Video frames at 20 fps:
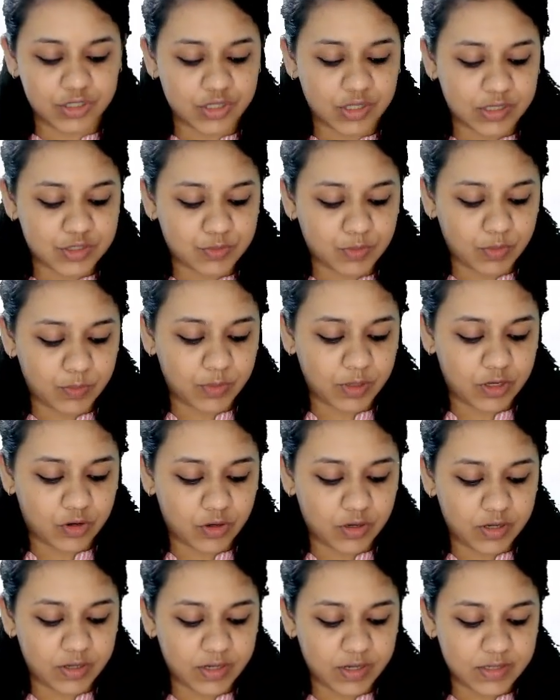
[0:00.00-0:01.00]
That's why we
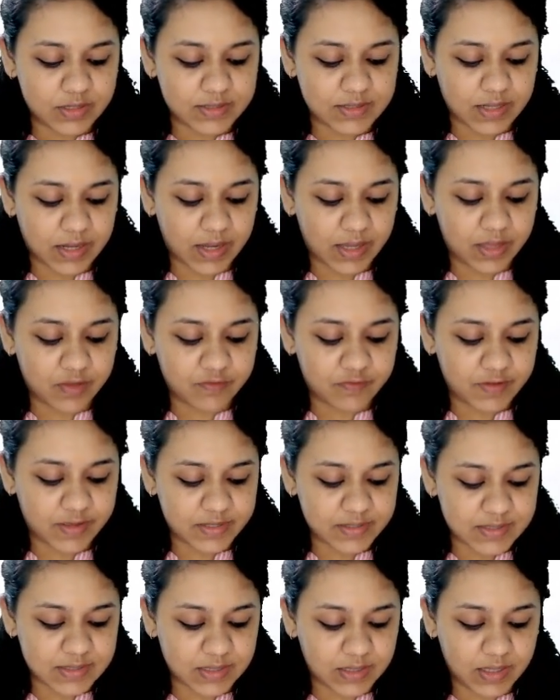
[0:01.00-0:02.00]
call it as
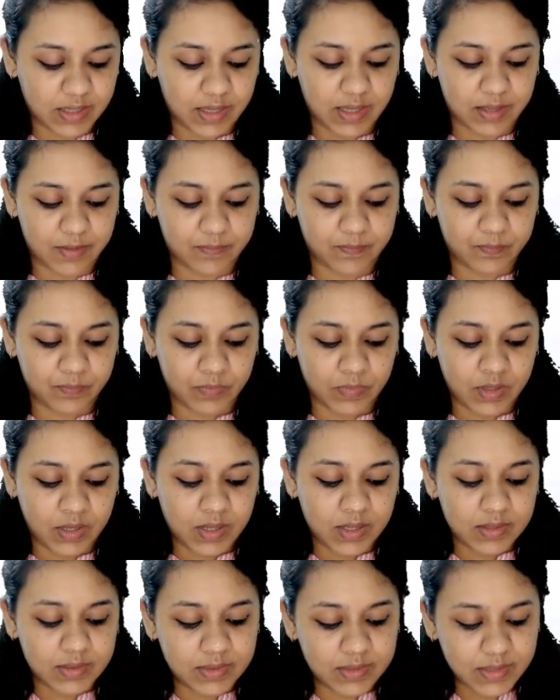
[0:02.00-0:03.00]
IFSCA.
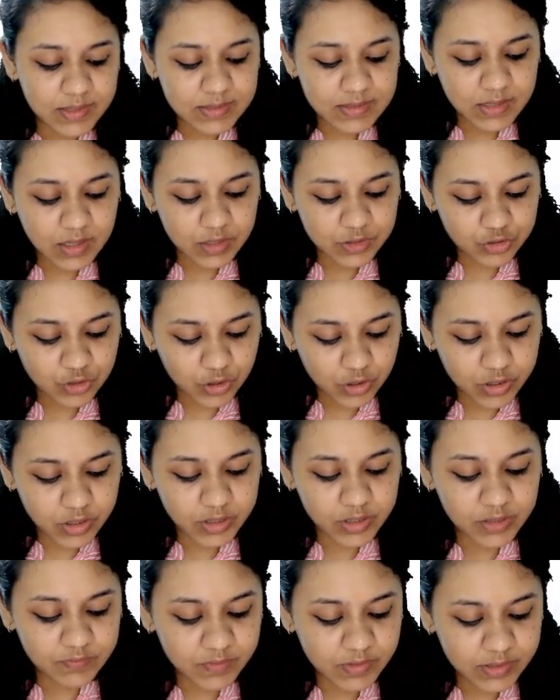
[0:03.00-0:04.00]
This
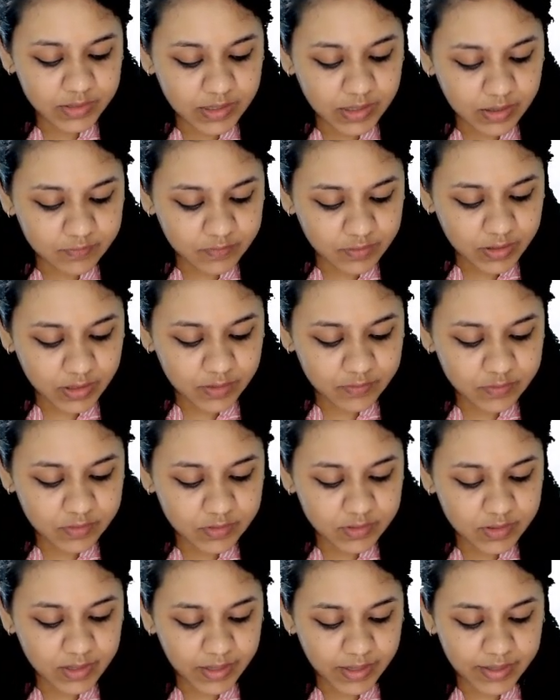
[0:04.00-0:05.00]
authority will
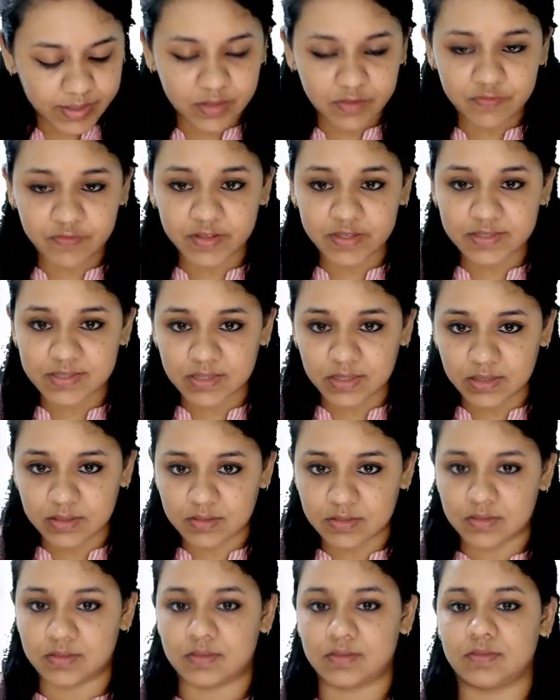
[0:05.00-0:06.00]
govern the
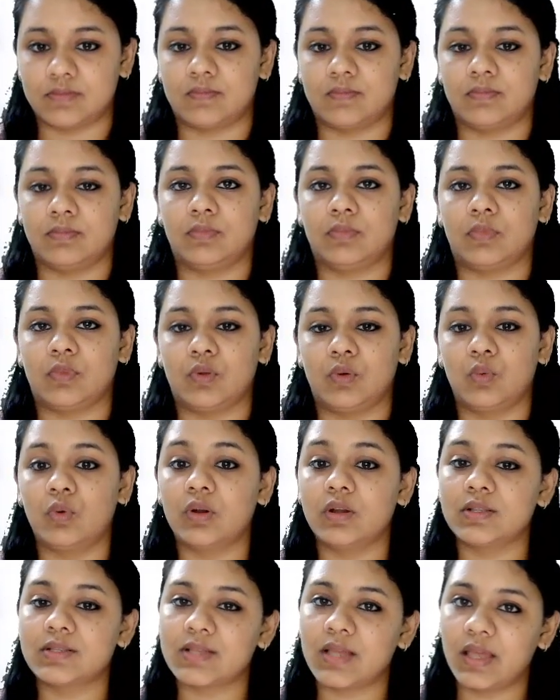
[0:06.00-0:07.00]
IFSCs.
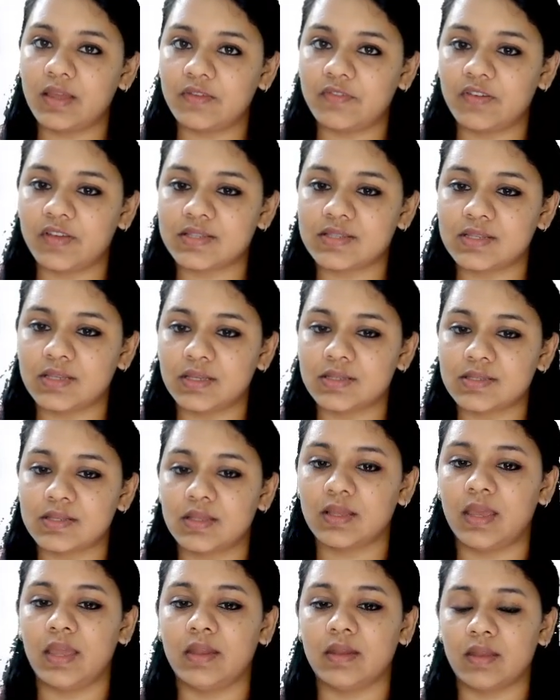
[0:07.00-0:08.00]
What is IFSCs?
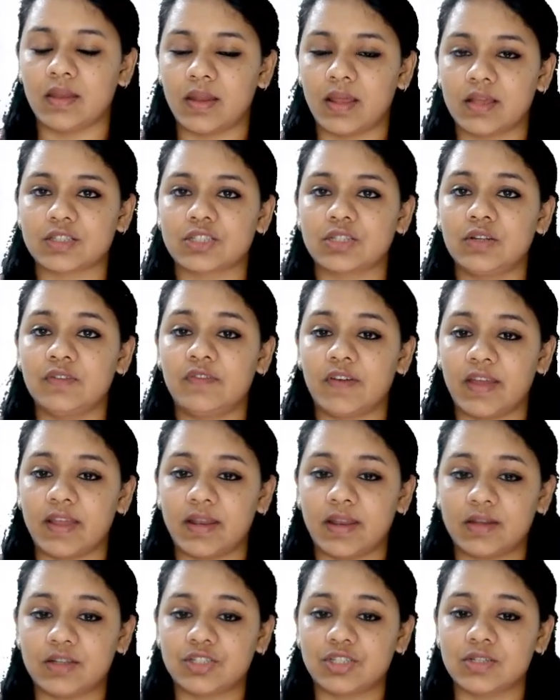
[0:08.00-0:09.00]
International
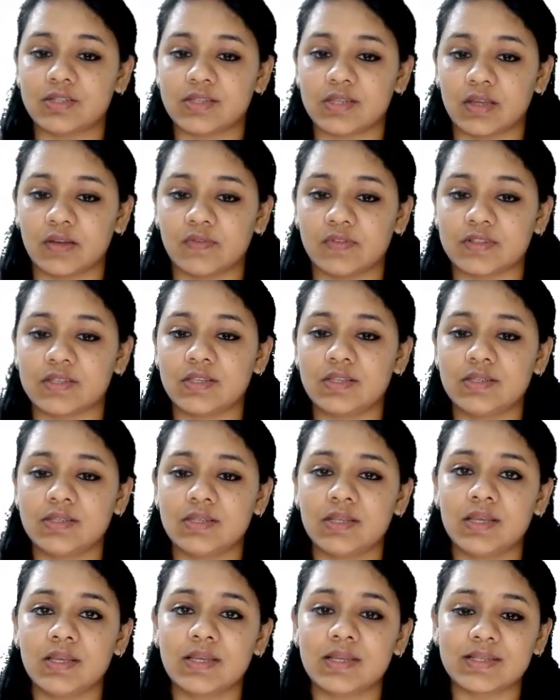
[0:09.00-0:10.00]
Financial Services
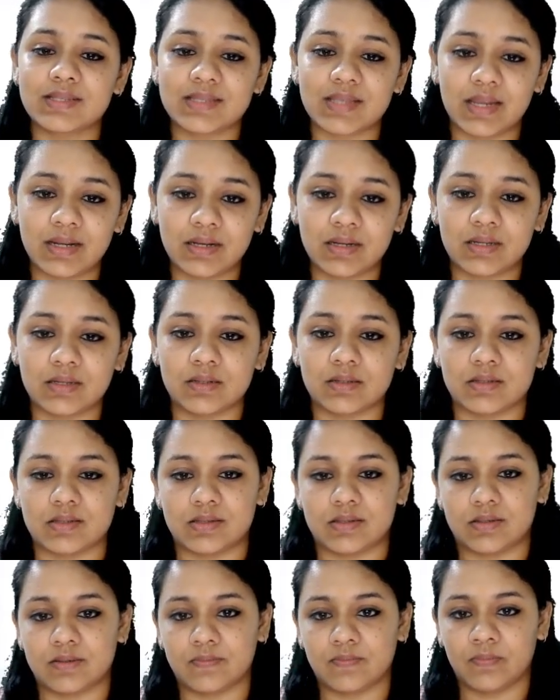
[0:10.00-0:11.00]

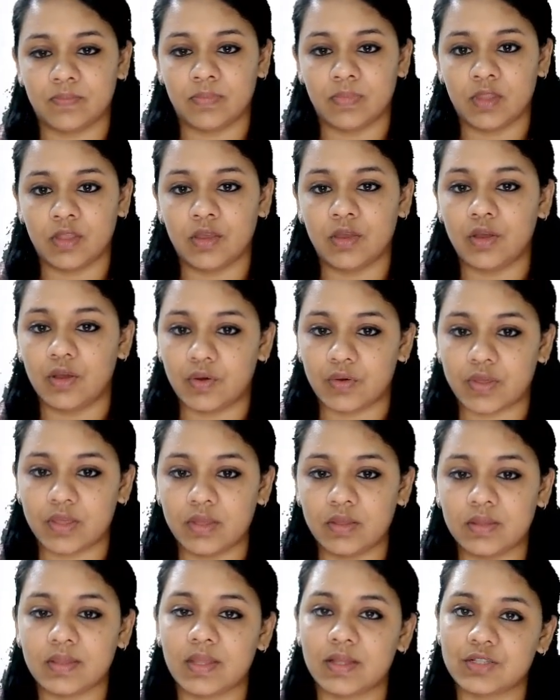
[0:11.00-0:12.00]
Centers. Okay,
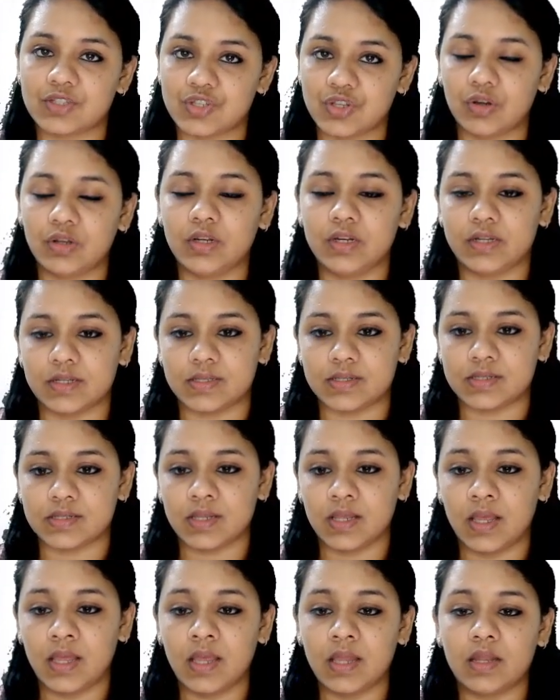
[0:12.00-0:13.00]
that's all it is.
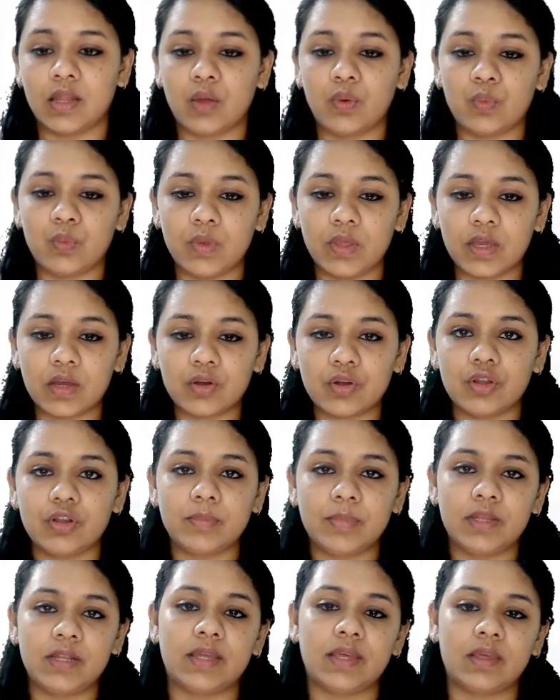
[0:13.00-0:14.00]
Now we are going to
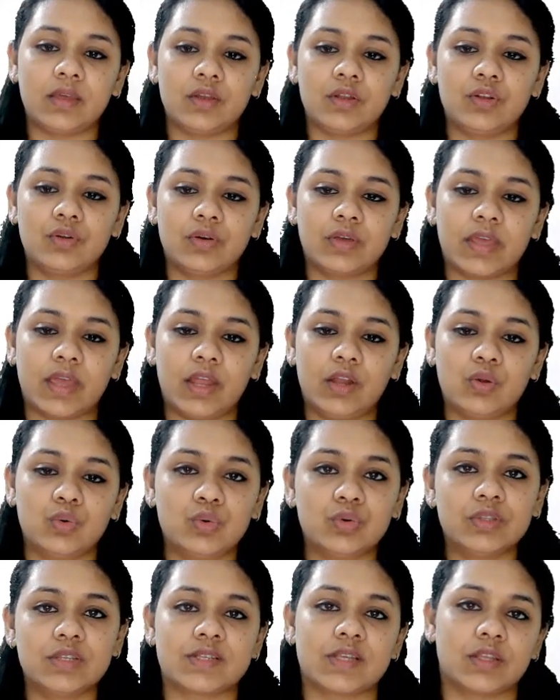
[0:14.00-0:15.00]
be taking a look at
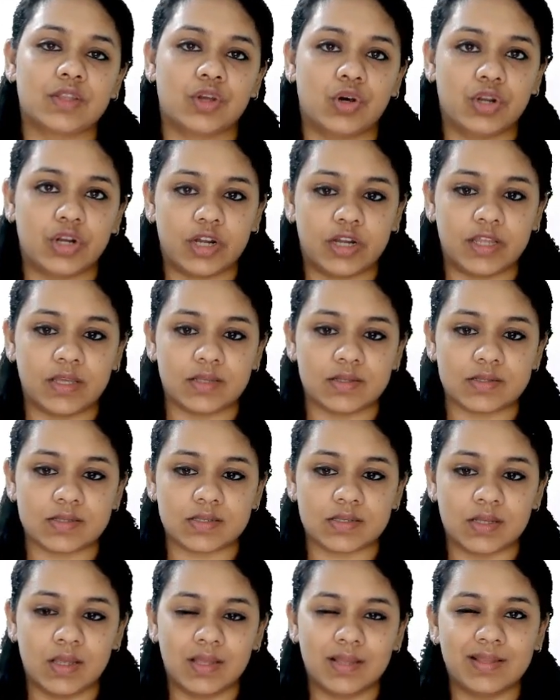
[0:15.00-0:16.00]
who this authority is.
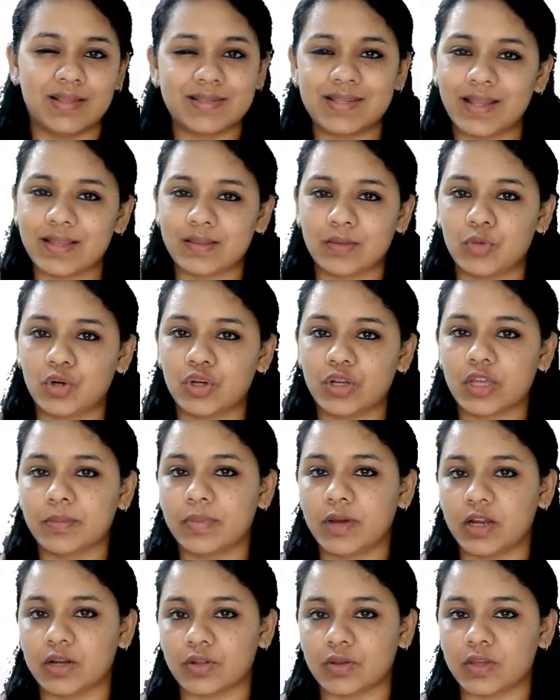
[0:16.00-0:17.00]
This is like the boring
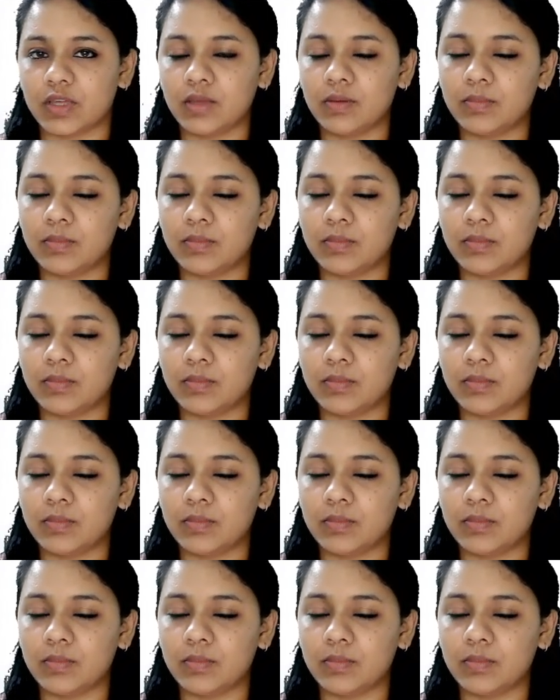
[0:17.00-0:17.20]
part, okay?